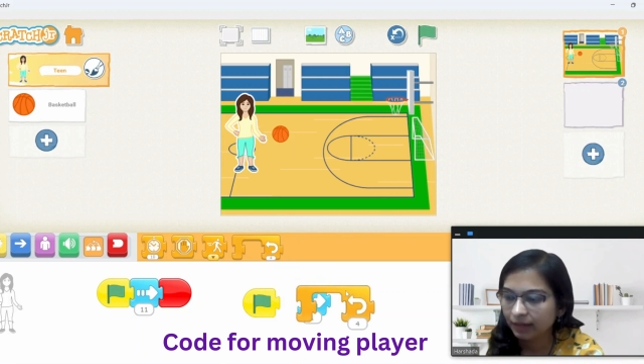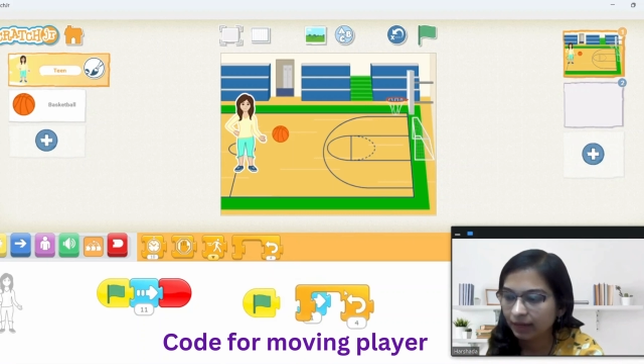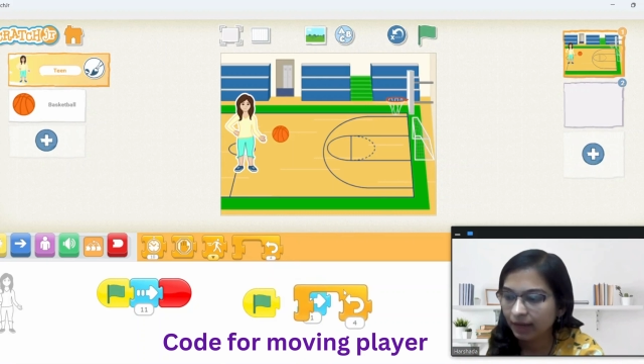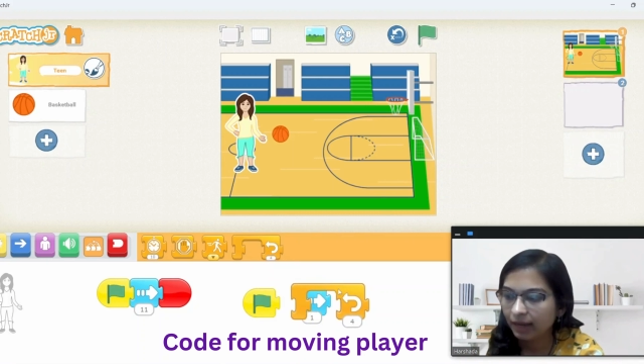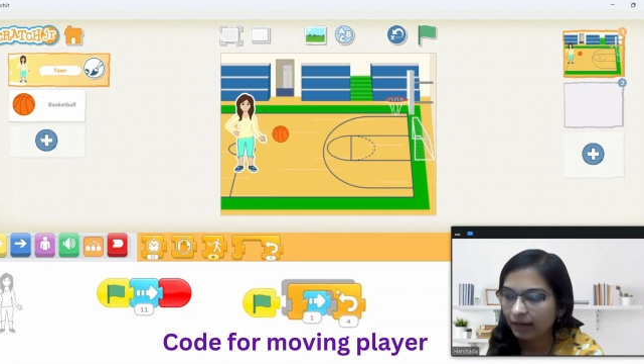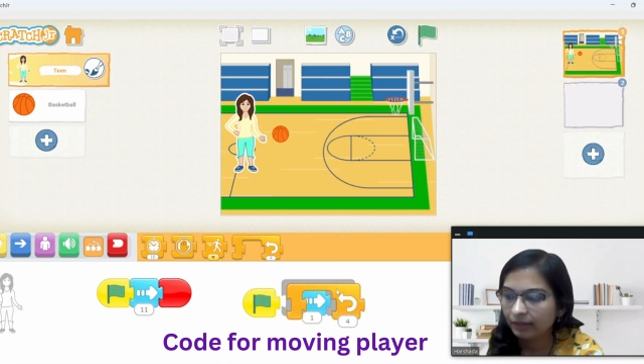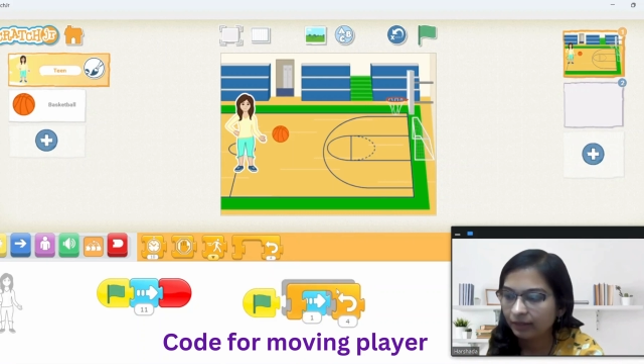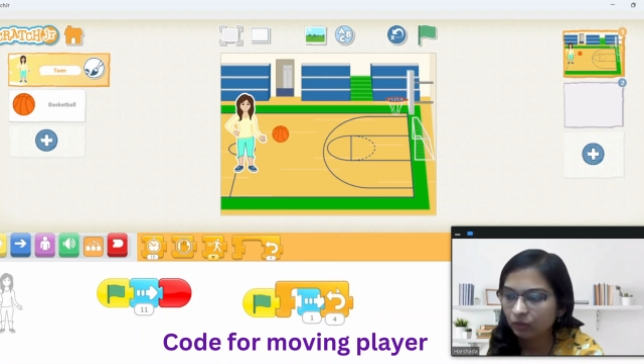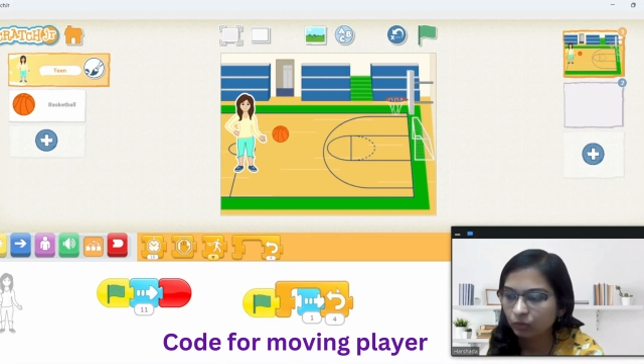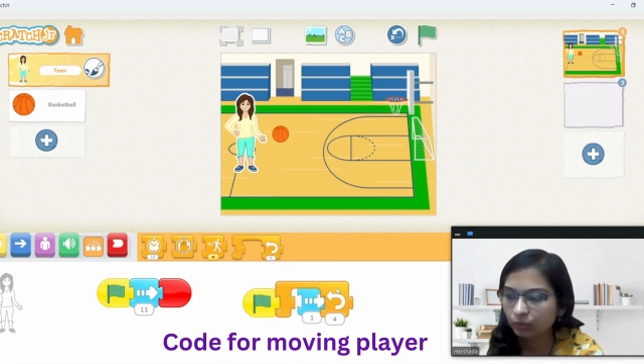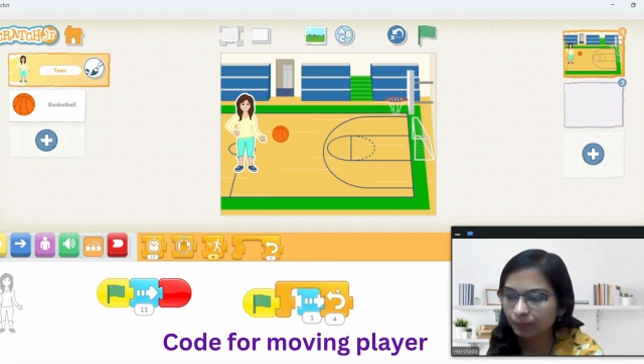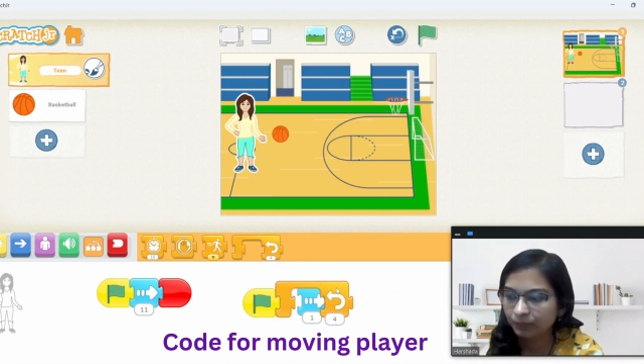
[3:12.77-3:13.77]
add a
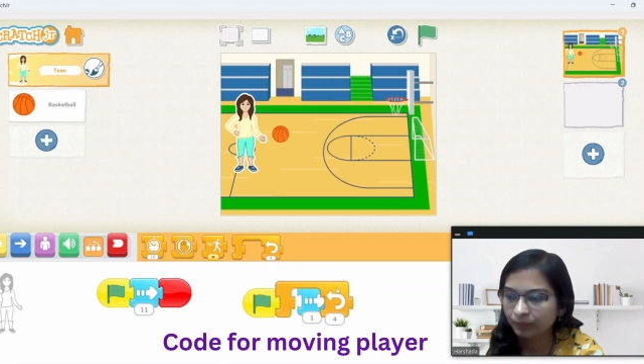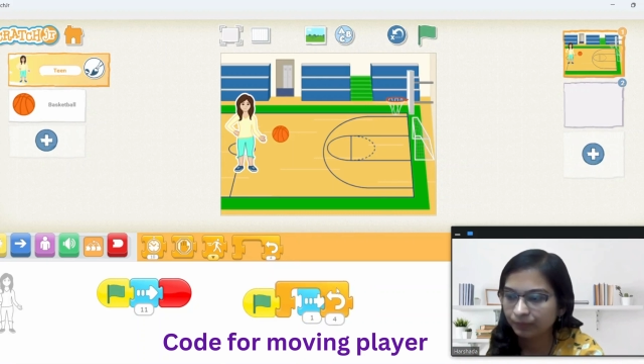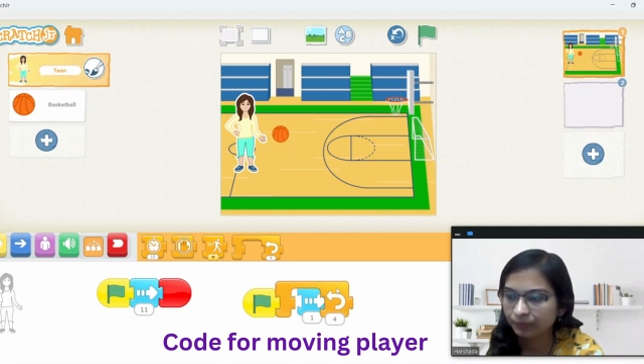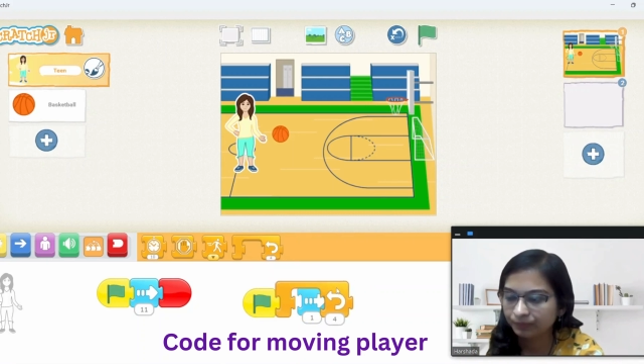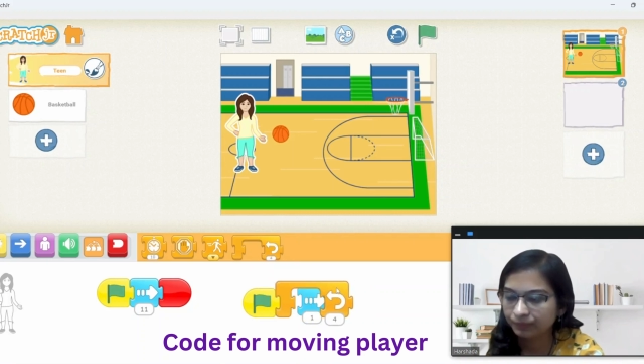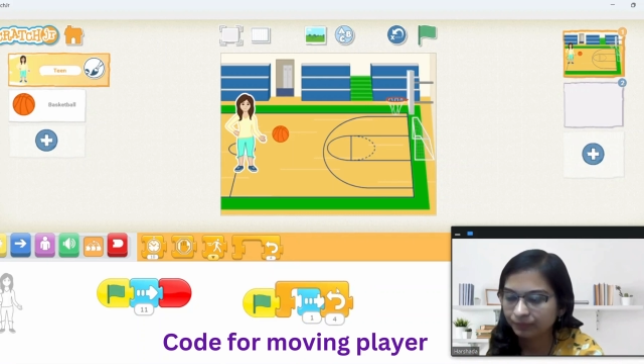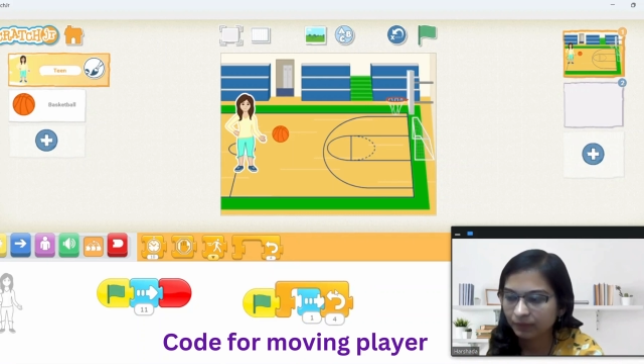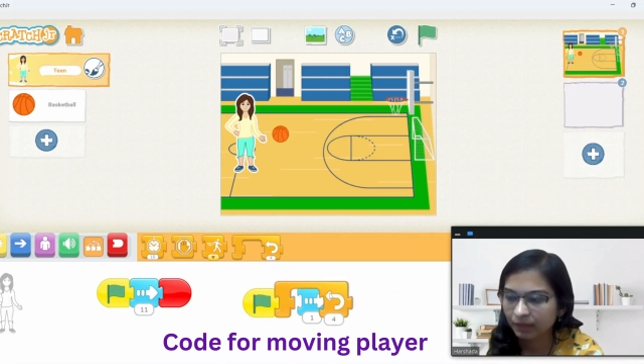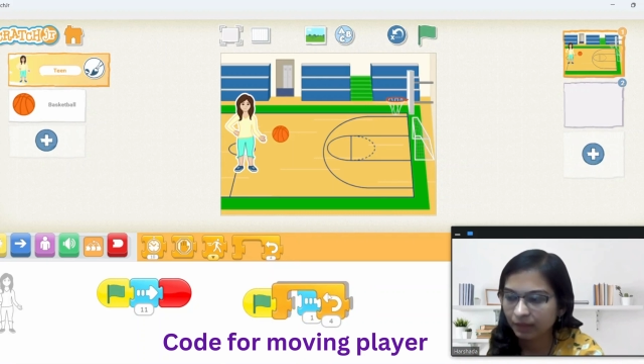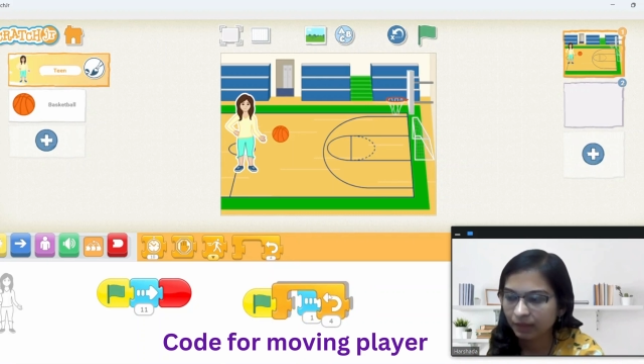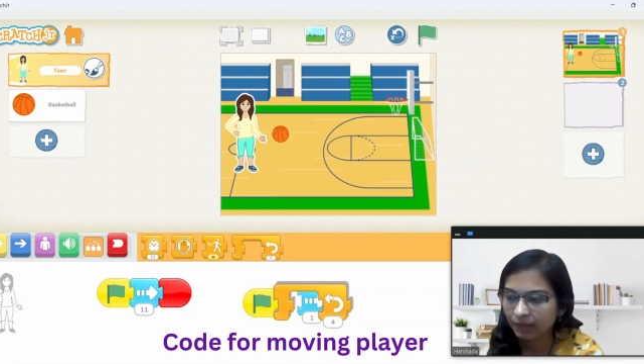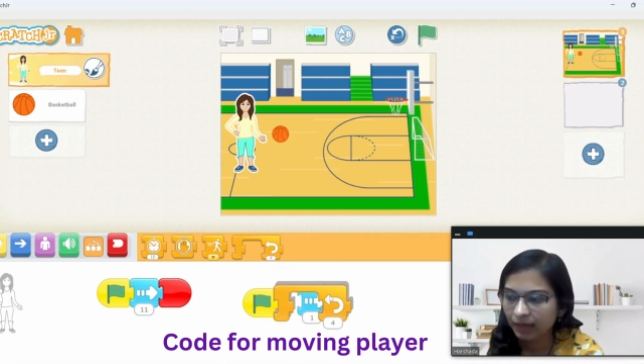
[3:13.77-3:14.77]
loop,
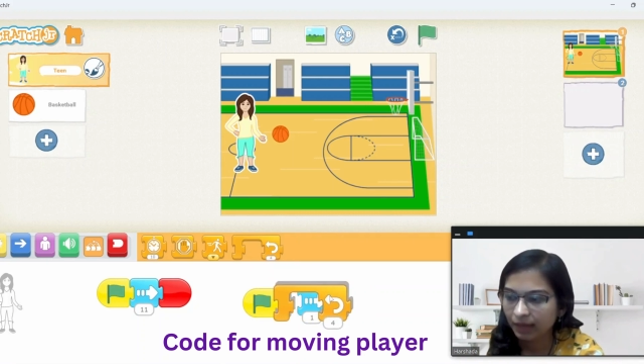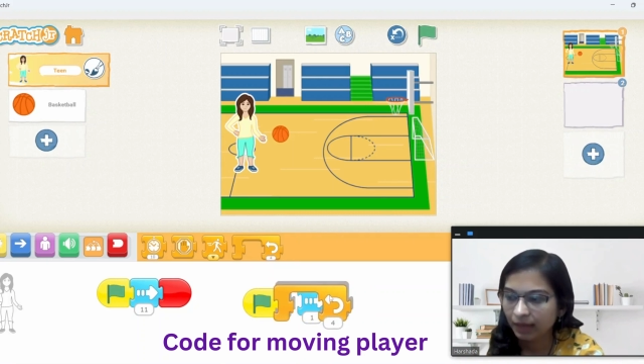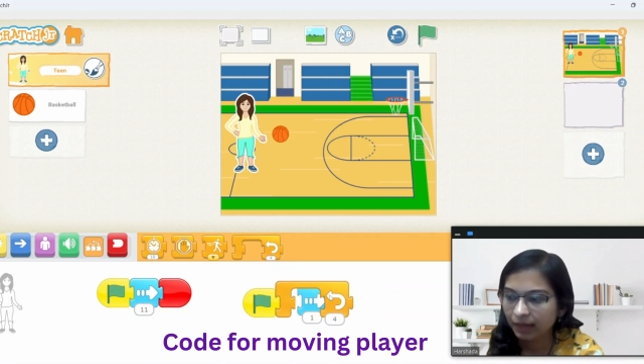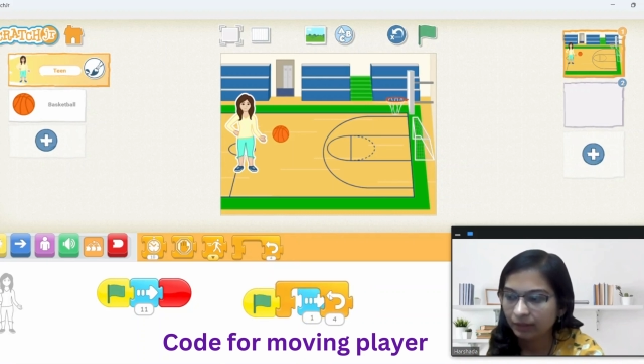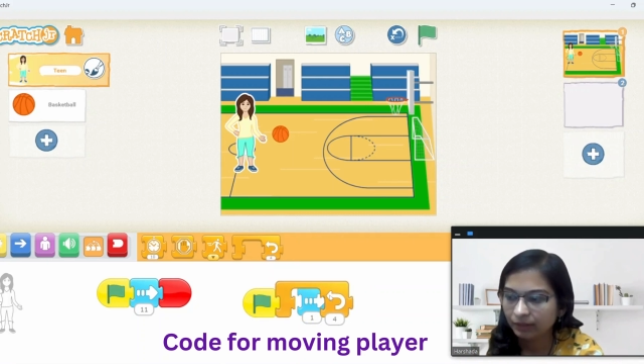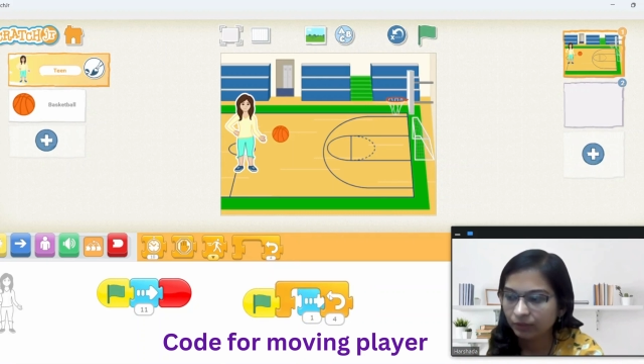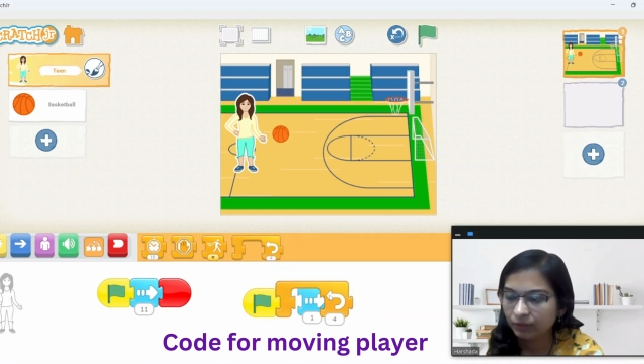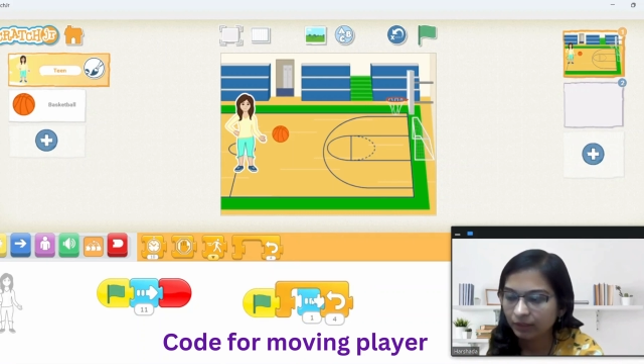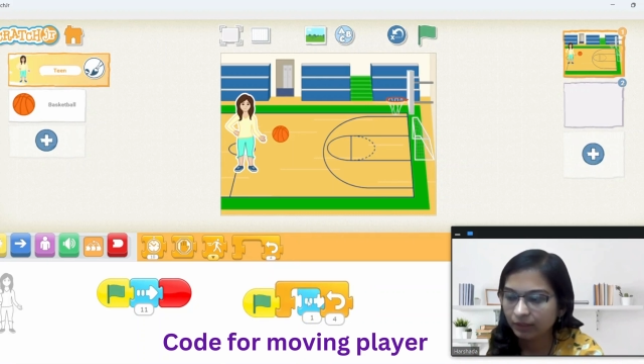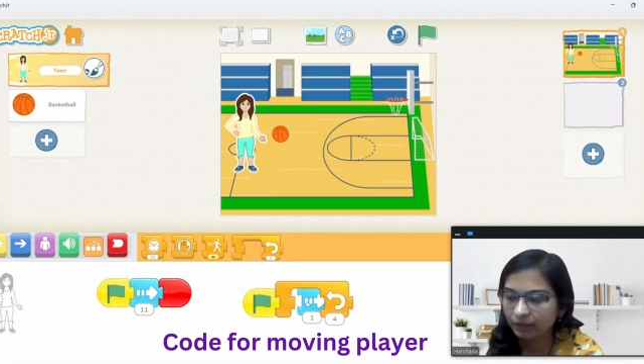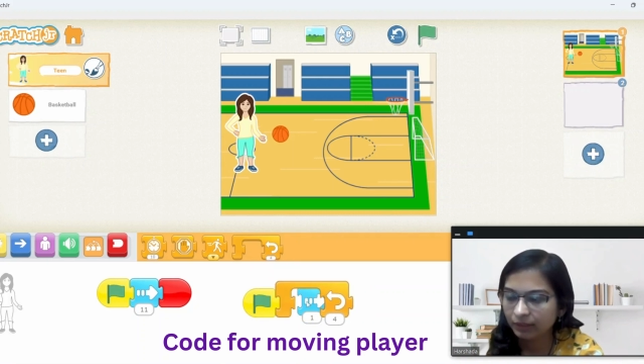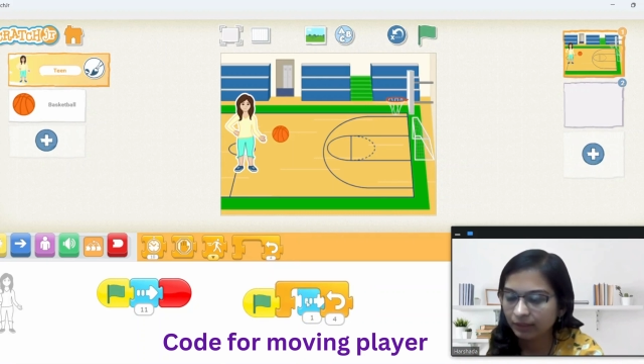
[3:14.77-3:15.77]
and you can
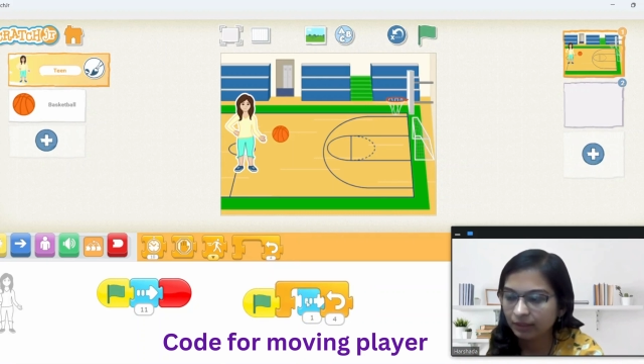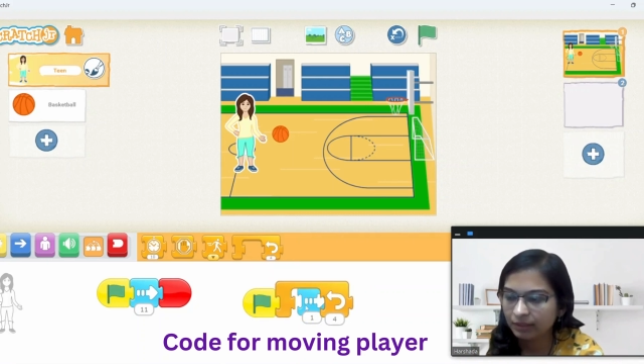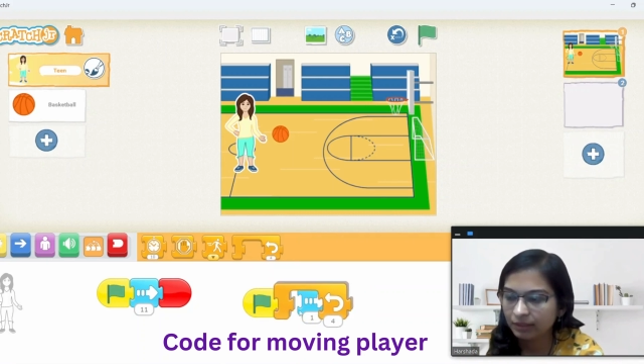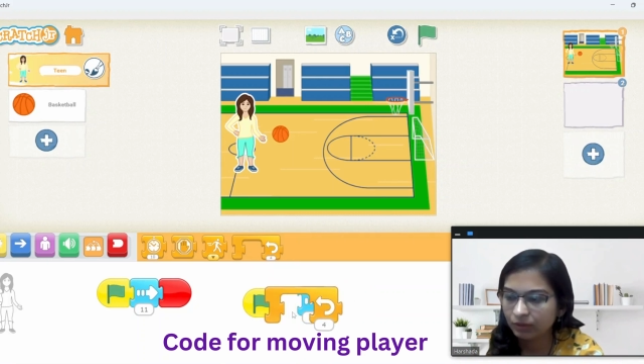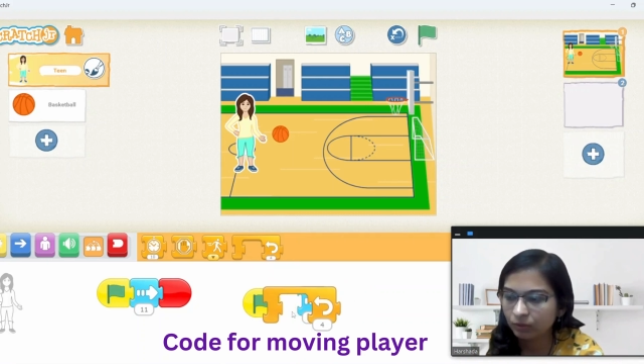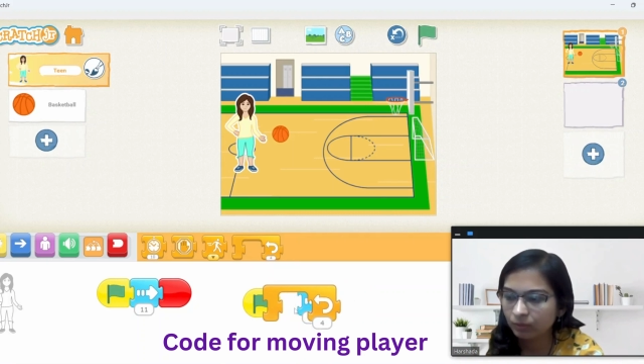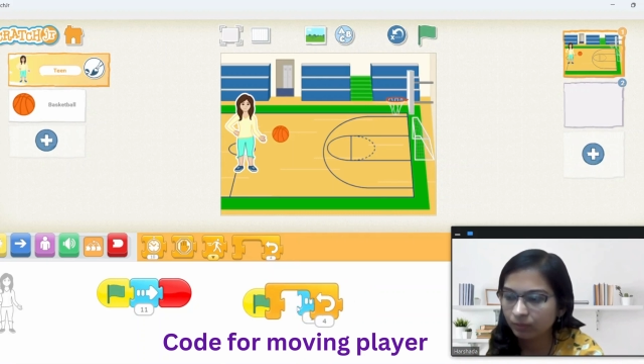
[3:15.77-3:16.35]
take this loop.